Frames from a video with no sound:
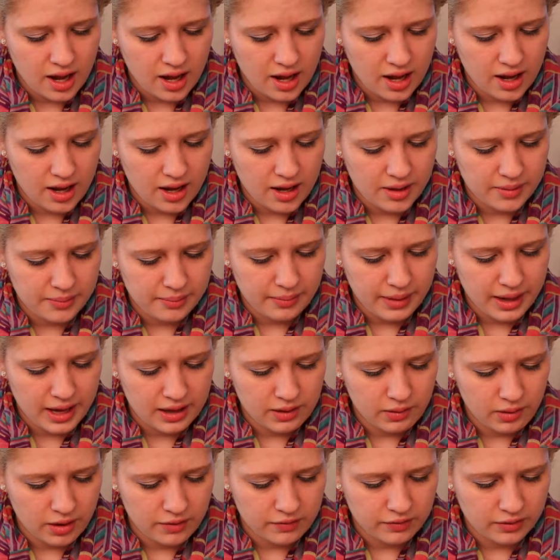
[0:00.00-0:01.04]

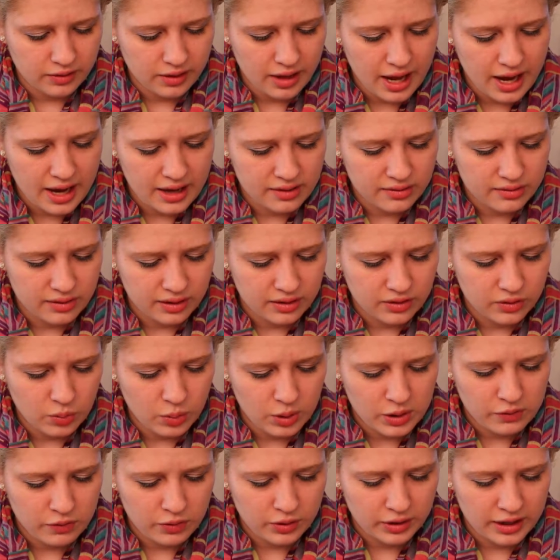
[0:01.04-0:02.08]
Made of glass and
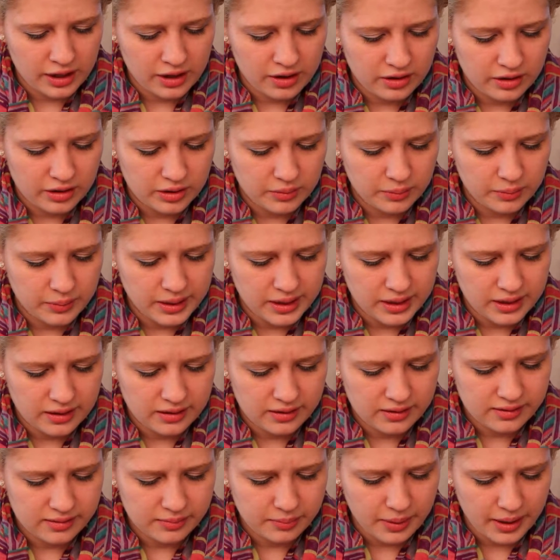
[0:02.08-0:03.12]
24-karat
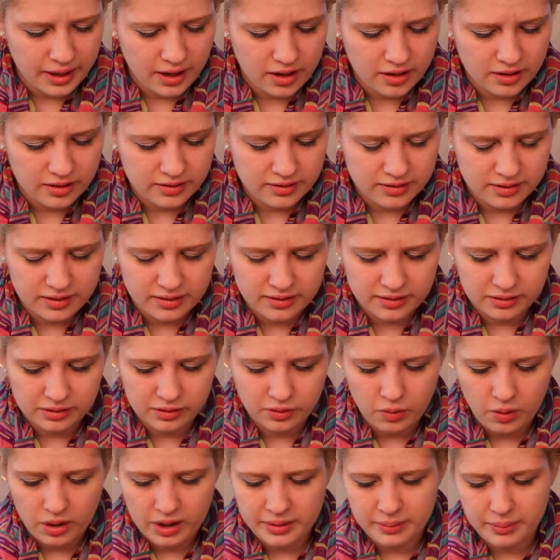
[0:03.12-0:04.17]
beads by artisans in
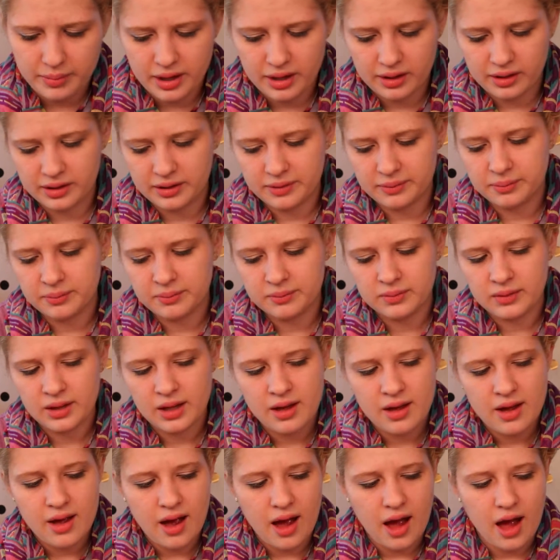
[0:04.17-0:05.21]
Guatemala.
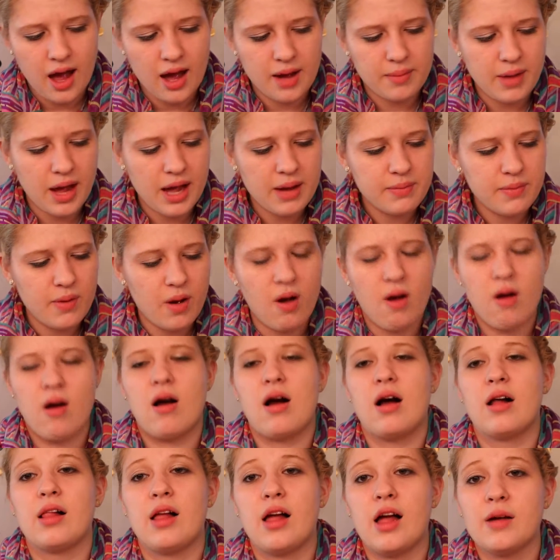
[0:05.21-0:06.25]
I'm
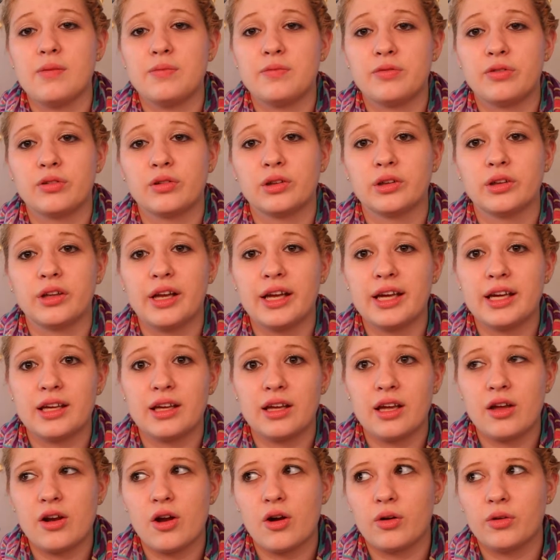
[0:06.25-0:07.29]
all up for like,
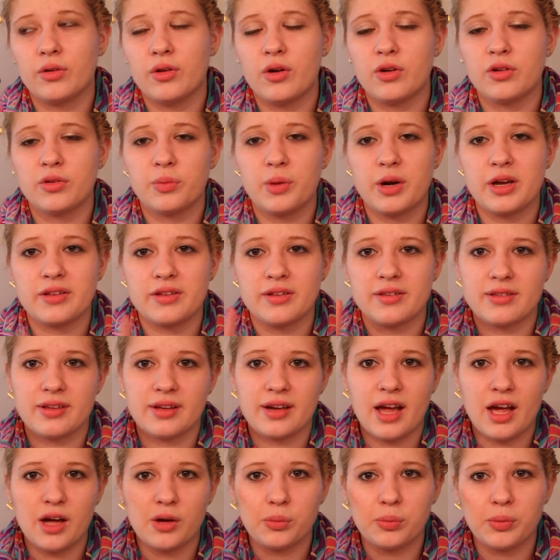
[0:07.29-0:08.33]
you know, those bracelets that
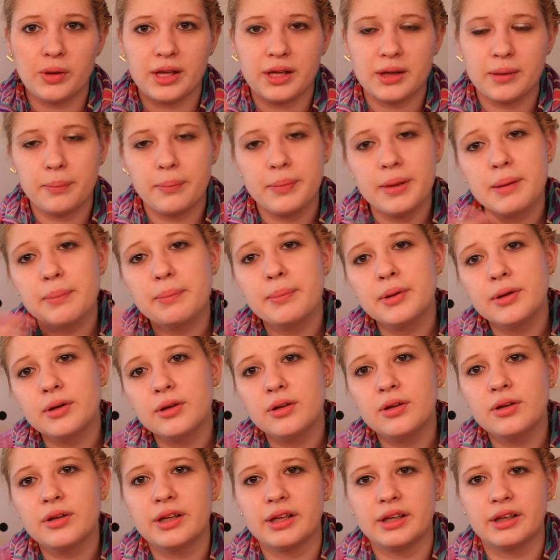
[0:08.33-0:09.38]
help like
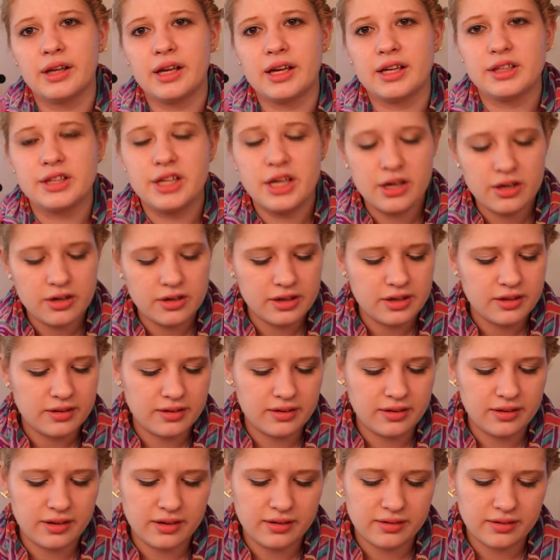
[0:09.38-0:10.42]
people and like charities
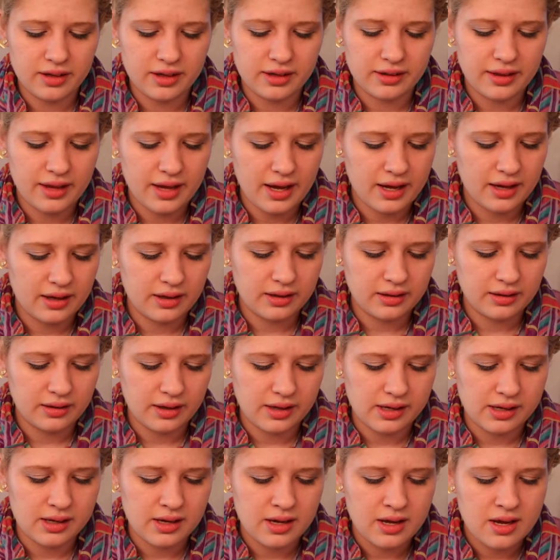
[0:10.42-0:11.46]
and things like that.
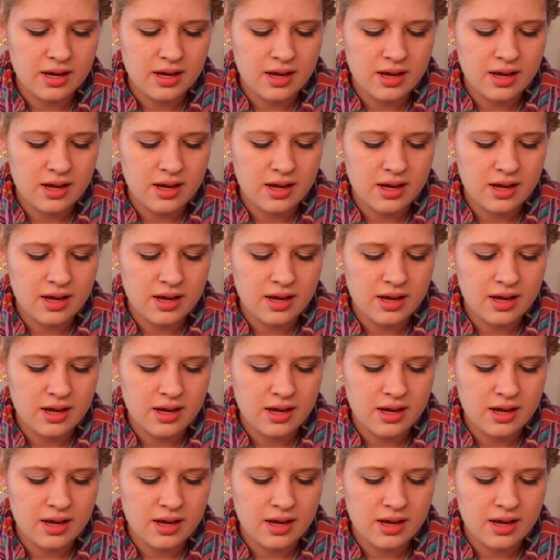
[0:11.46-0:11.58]
Like,